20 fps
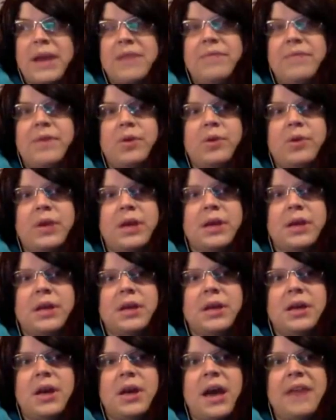voting,
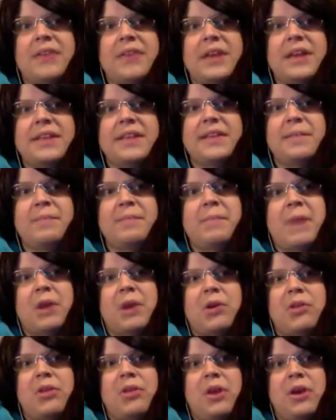I think it's a
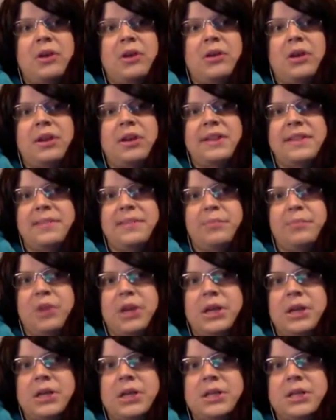marathon, not a sprint.